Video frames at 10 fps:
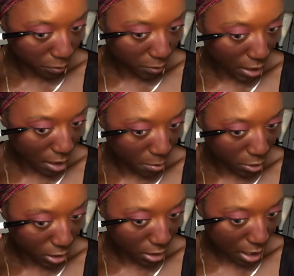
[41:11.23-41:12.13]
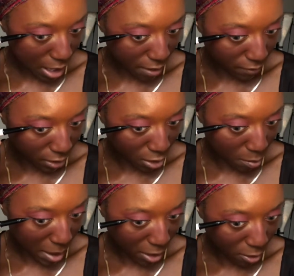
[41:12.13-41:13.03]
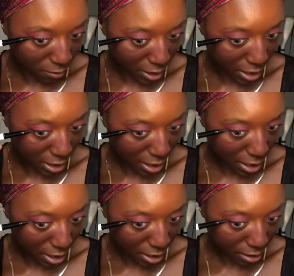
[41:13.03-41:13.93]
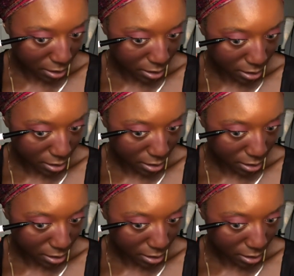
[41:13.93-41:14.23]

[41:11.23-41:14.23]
I'm really not having to go back over any areas.